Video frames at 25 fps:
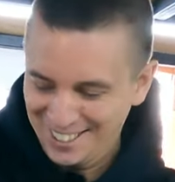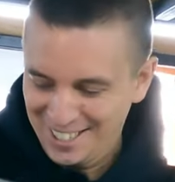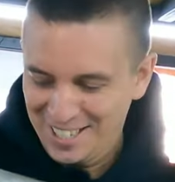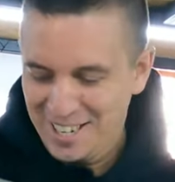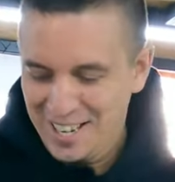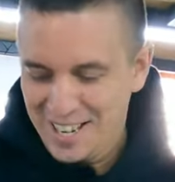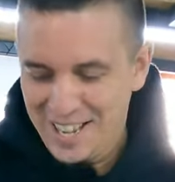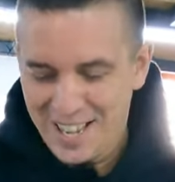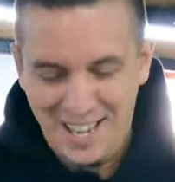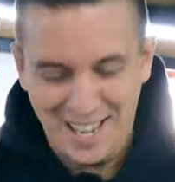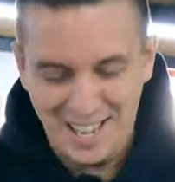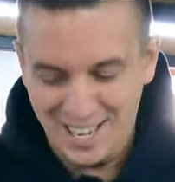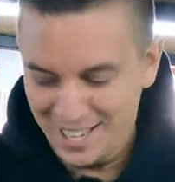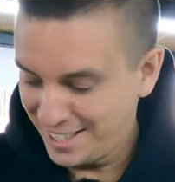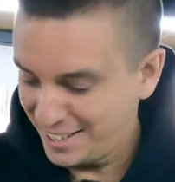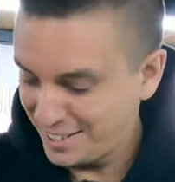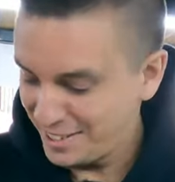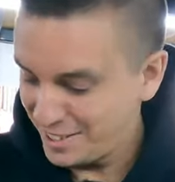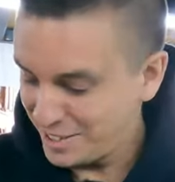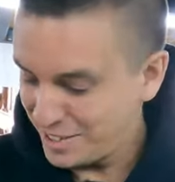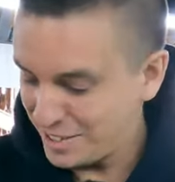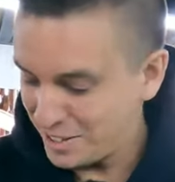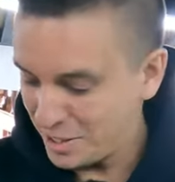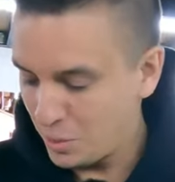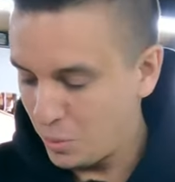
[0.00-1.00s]
Yeah.
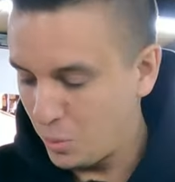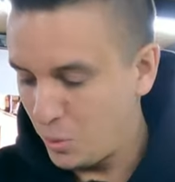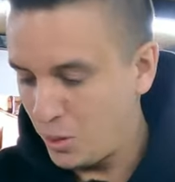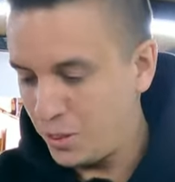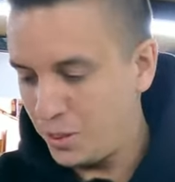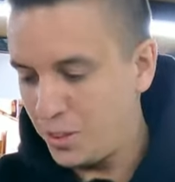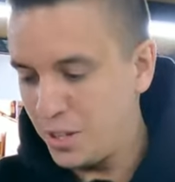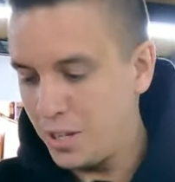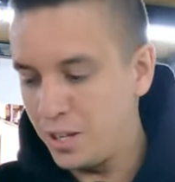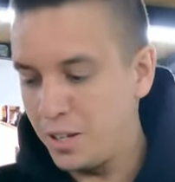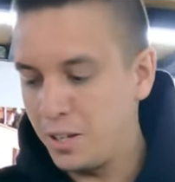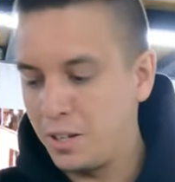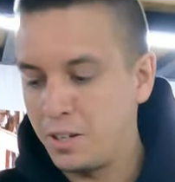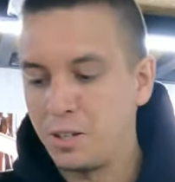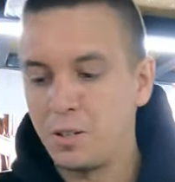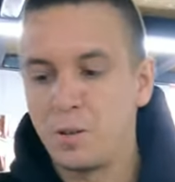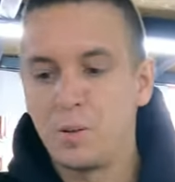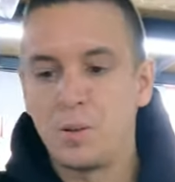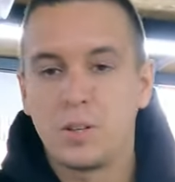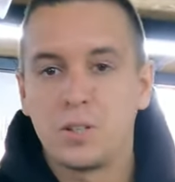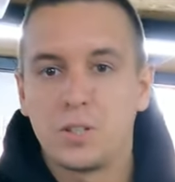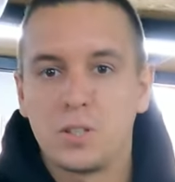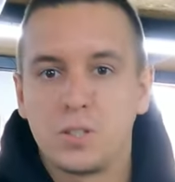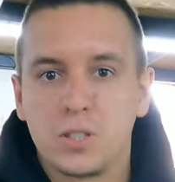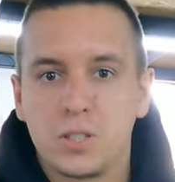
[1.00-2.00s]
And with the
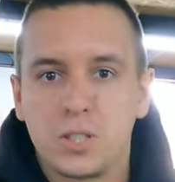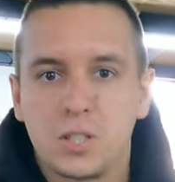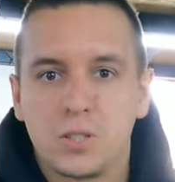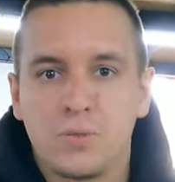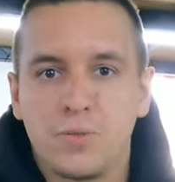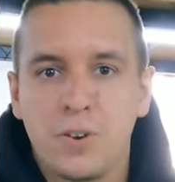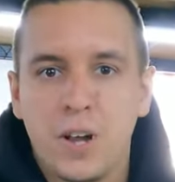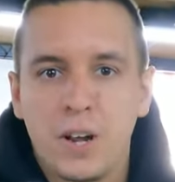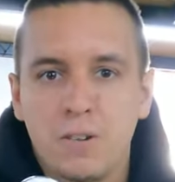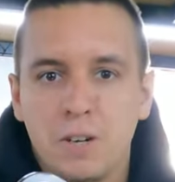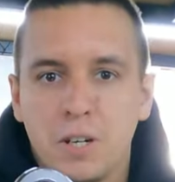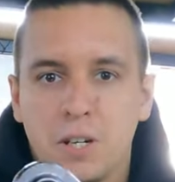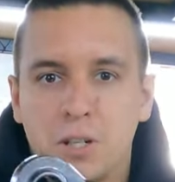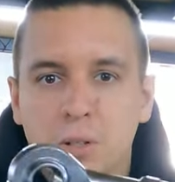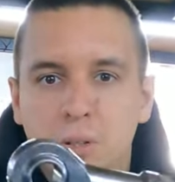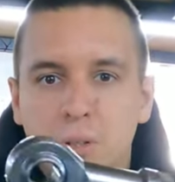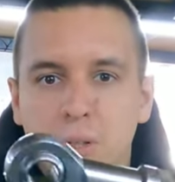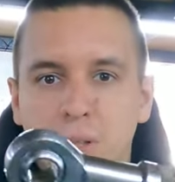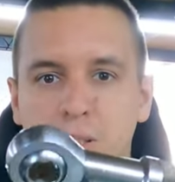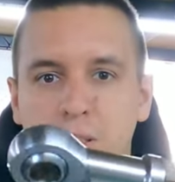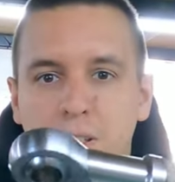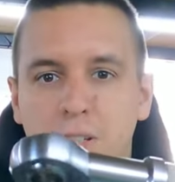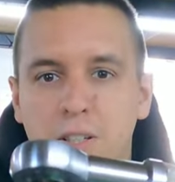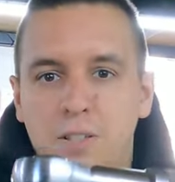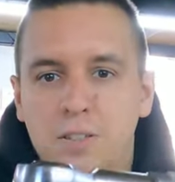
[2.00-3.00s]

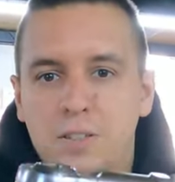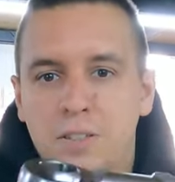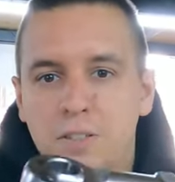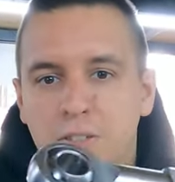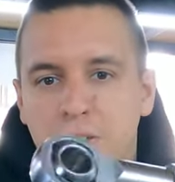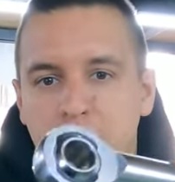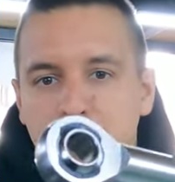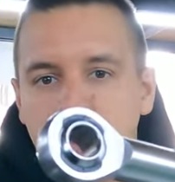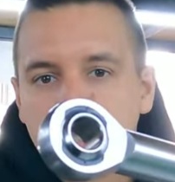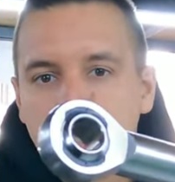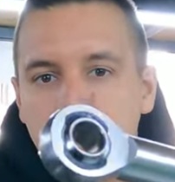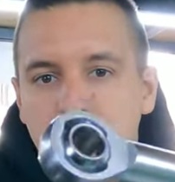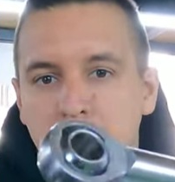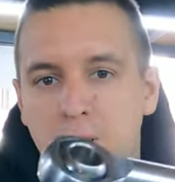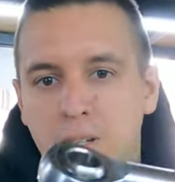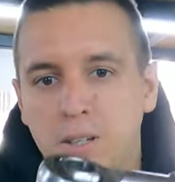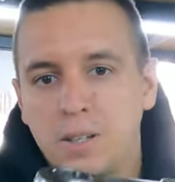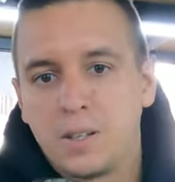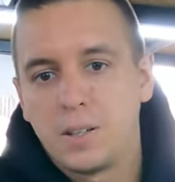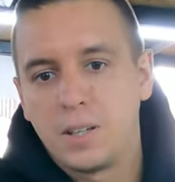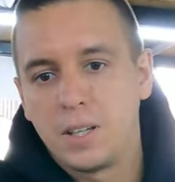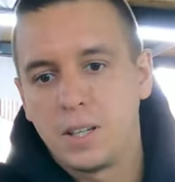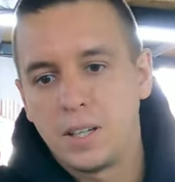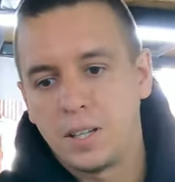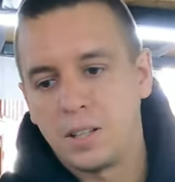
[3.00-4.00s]
spherical design,
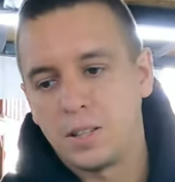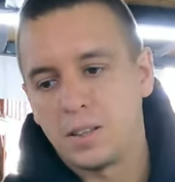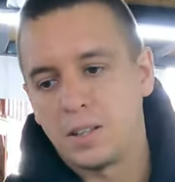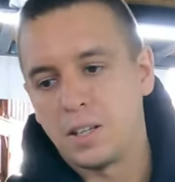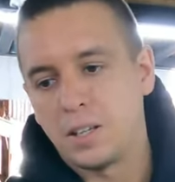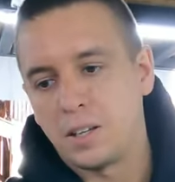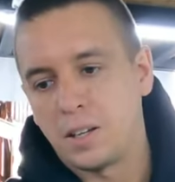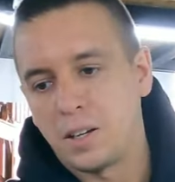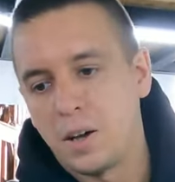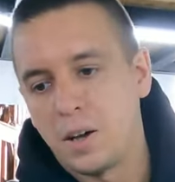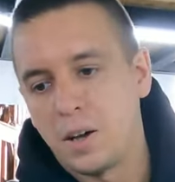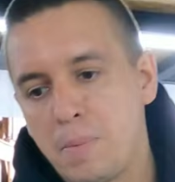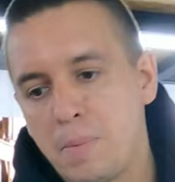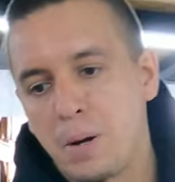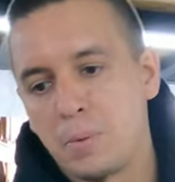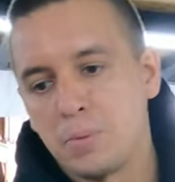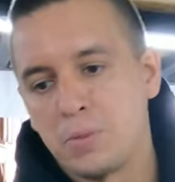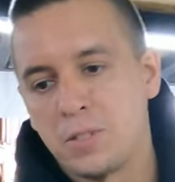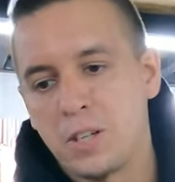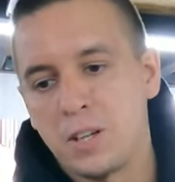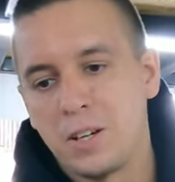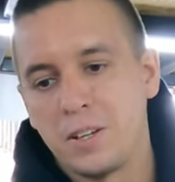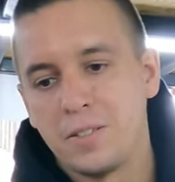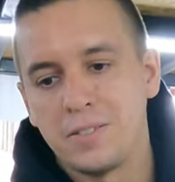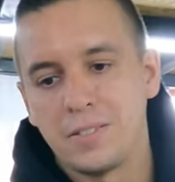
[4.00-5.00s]
they
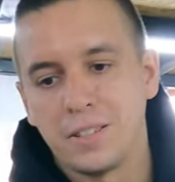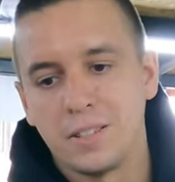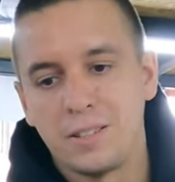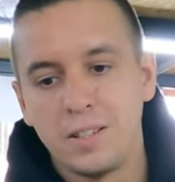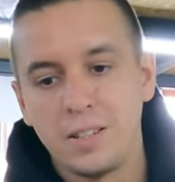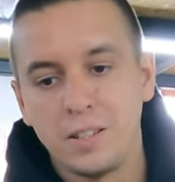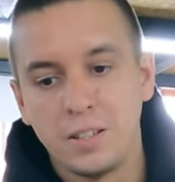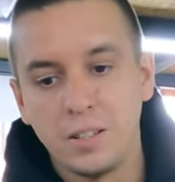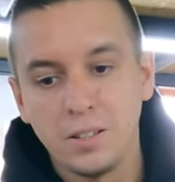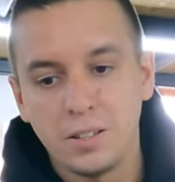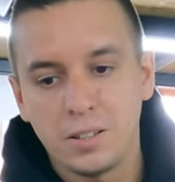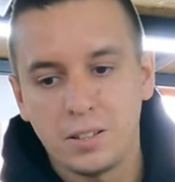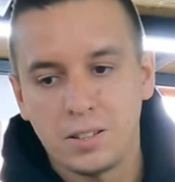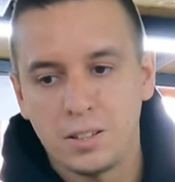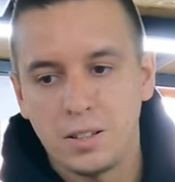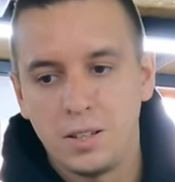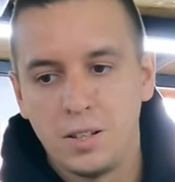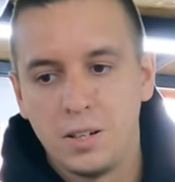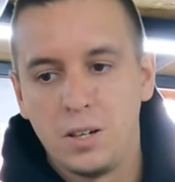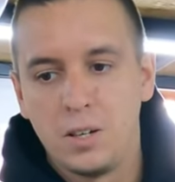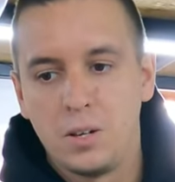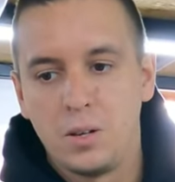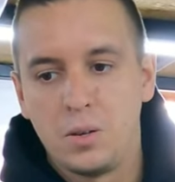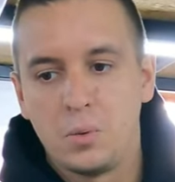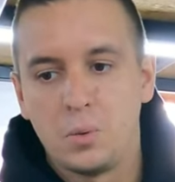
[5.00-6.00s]
mount it underneath,
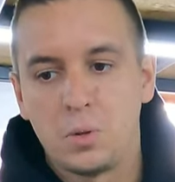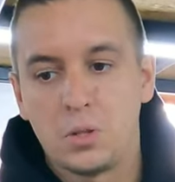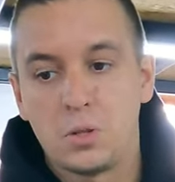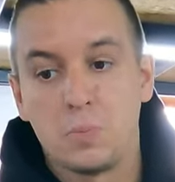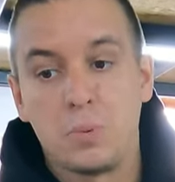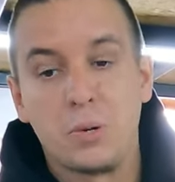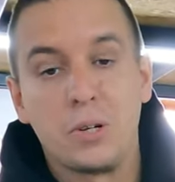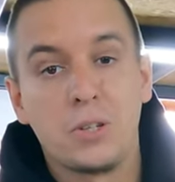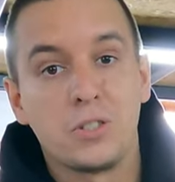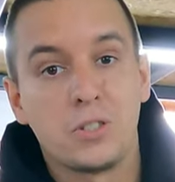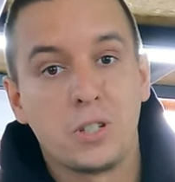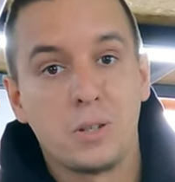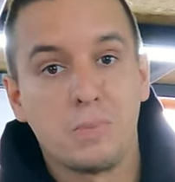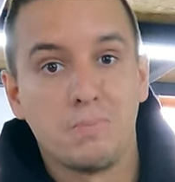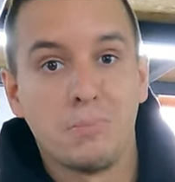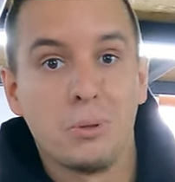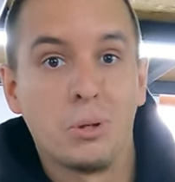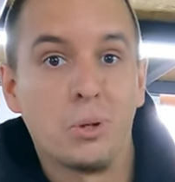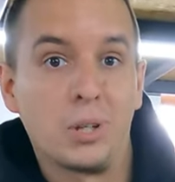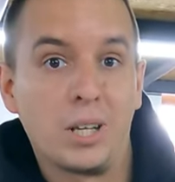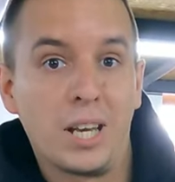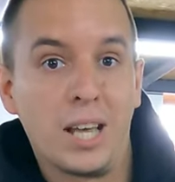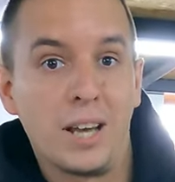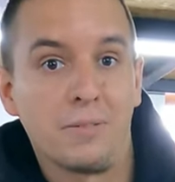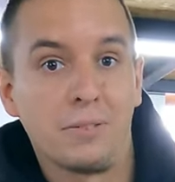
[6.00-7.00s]
which brings it
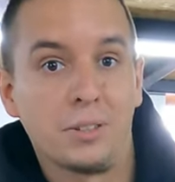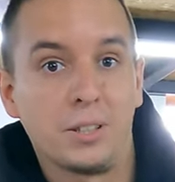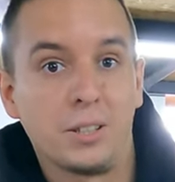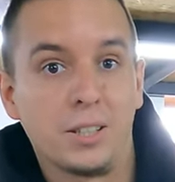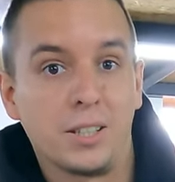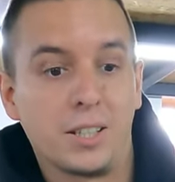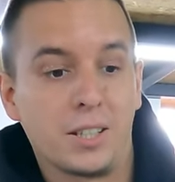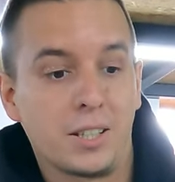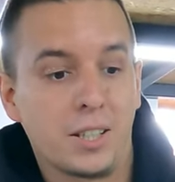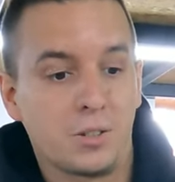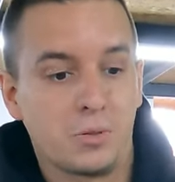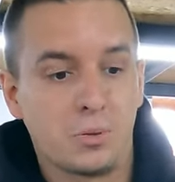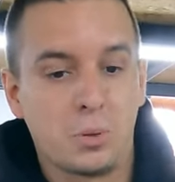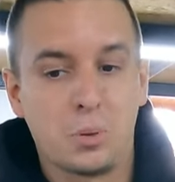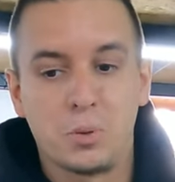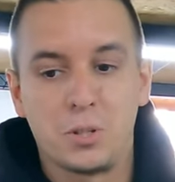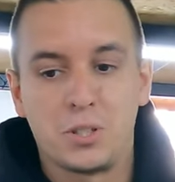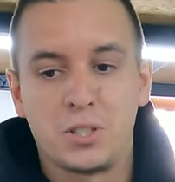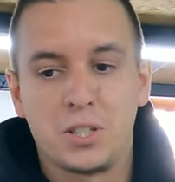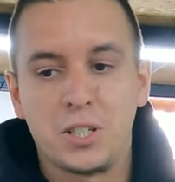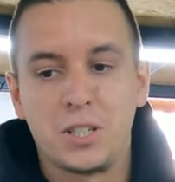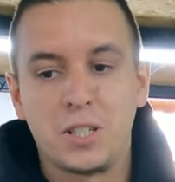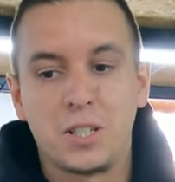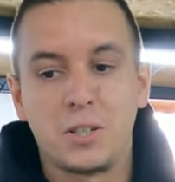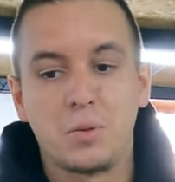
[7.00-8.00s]
more level. And that's what we're
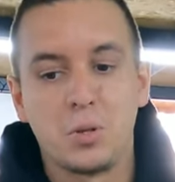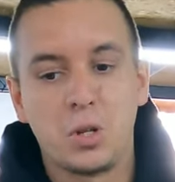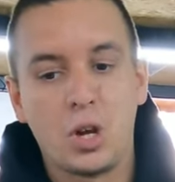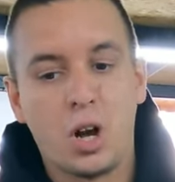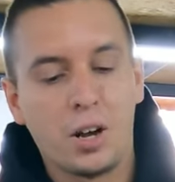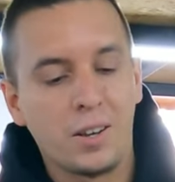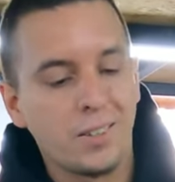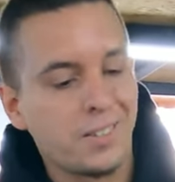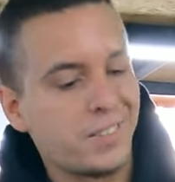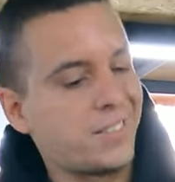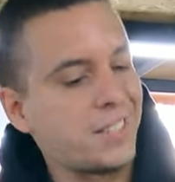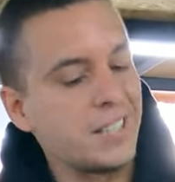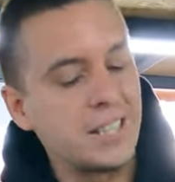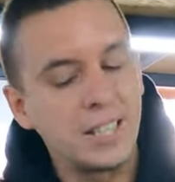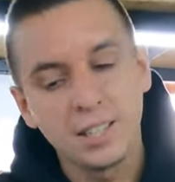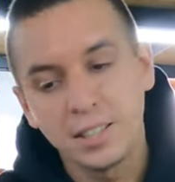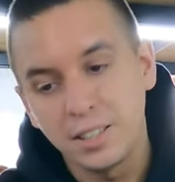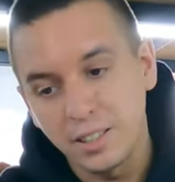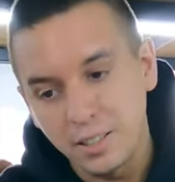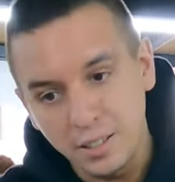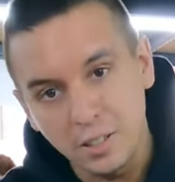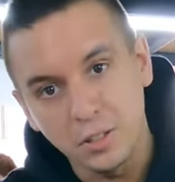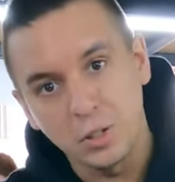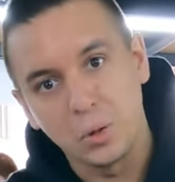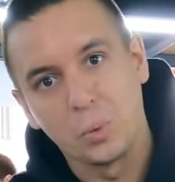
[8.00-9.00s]
saying.
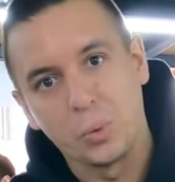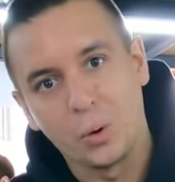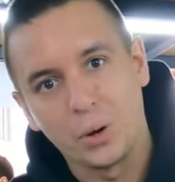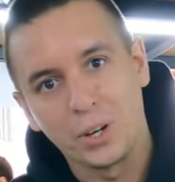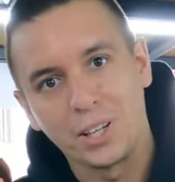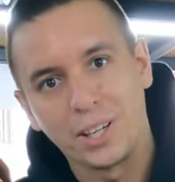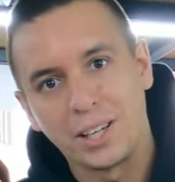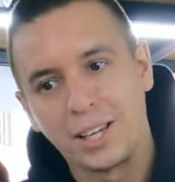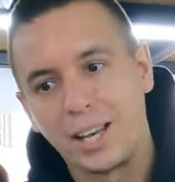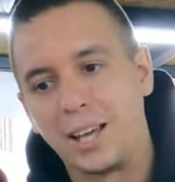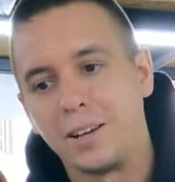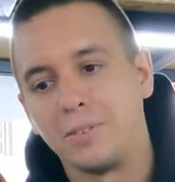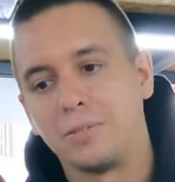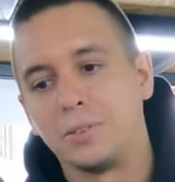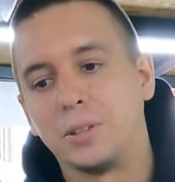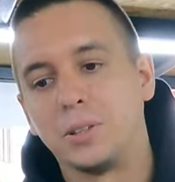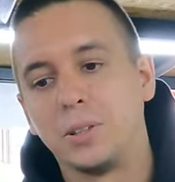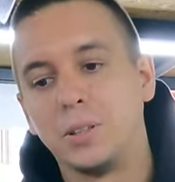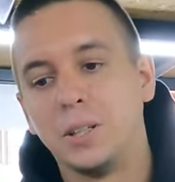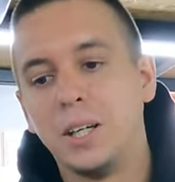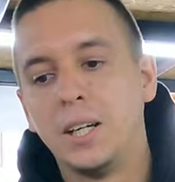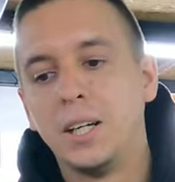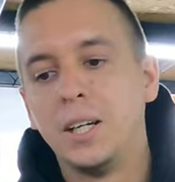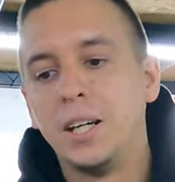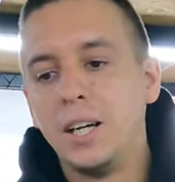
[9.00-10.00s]
Ideally, you want it
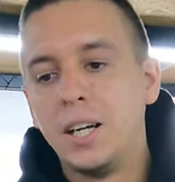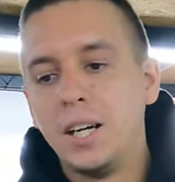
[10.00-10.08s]
level.